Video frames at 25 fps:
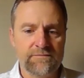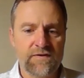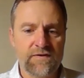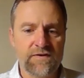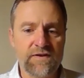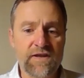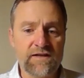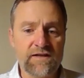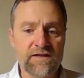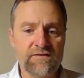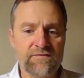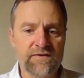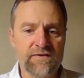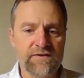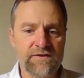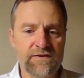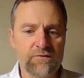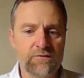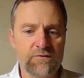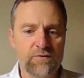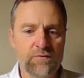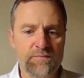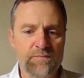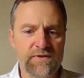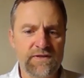Next
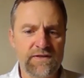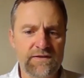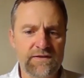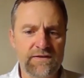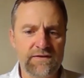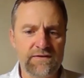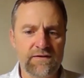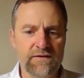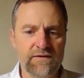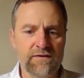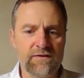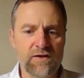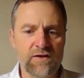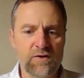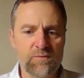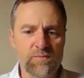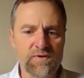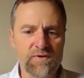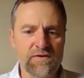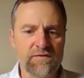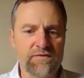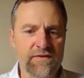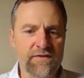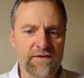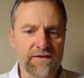video will be a little
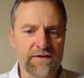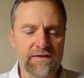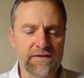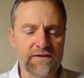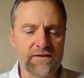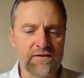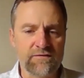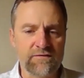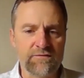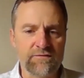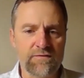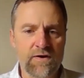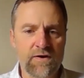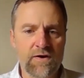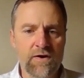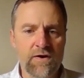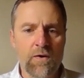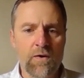bit of thinking of